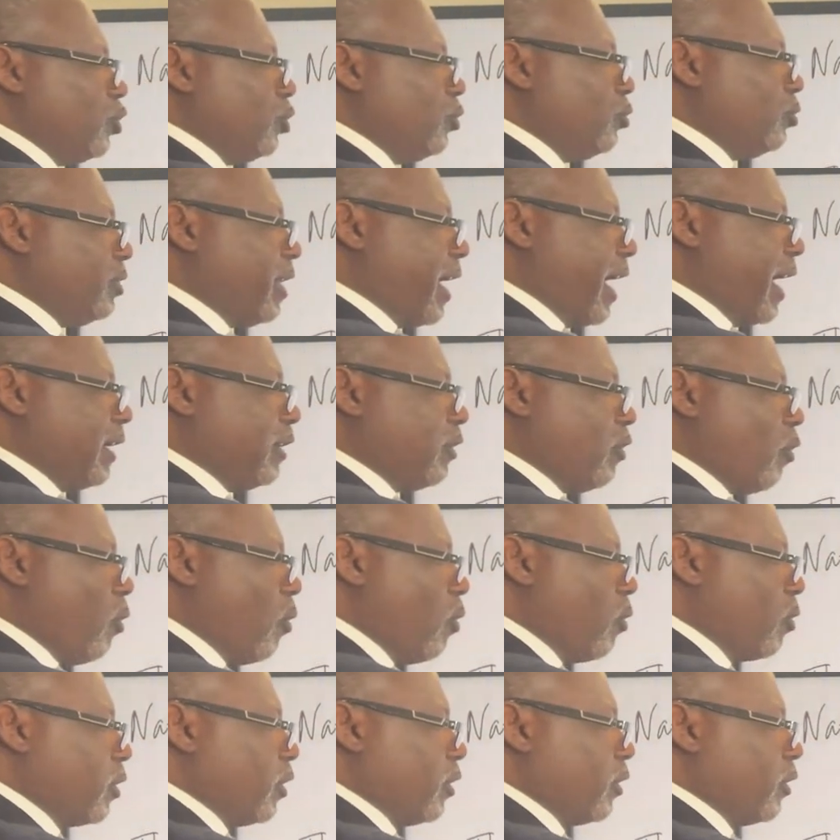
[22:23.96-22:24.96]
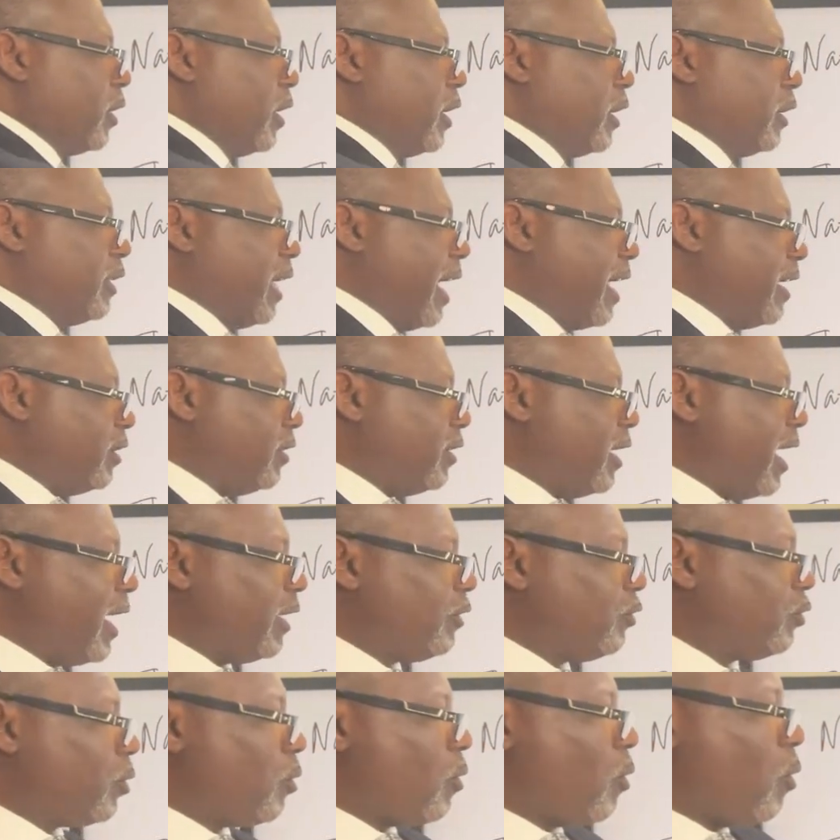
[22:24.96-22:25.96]
do that order, that
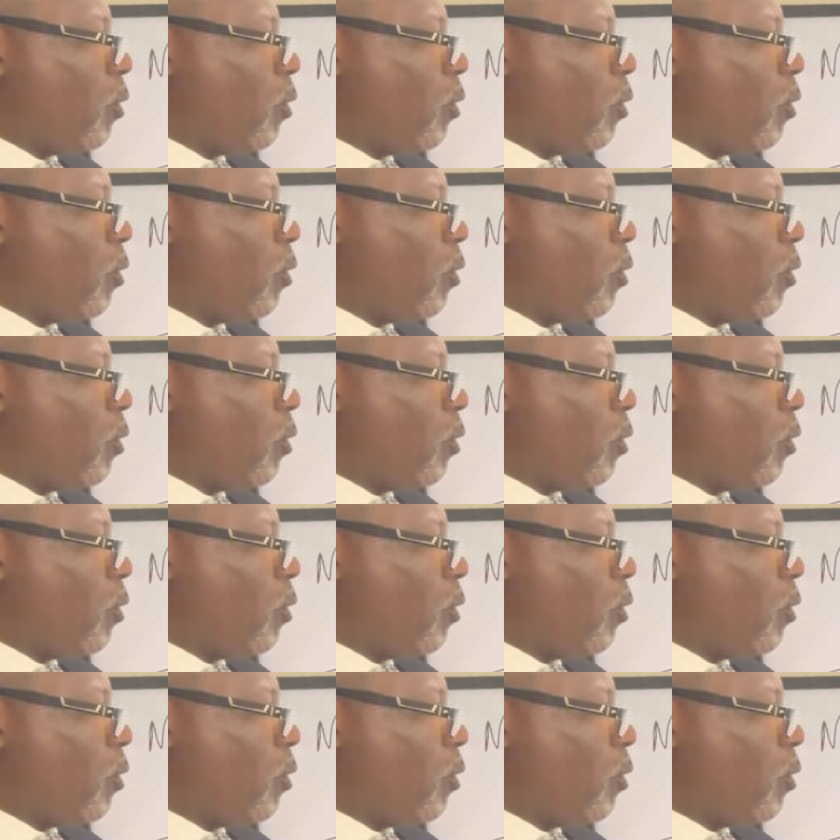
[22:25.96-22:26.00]
natural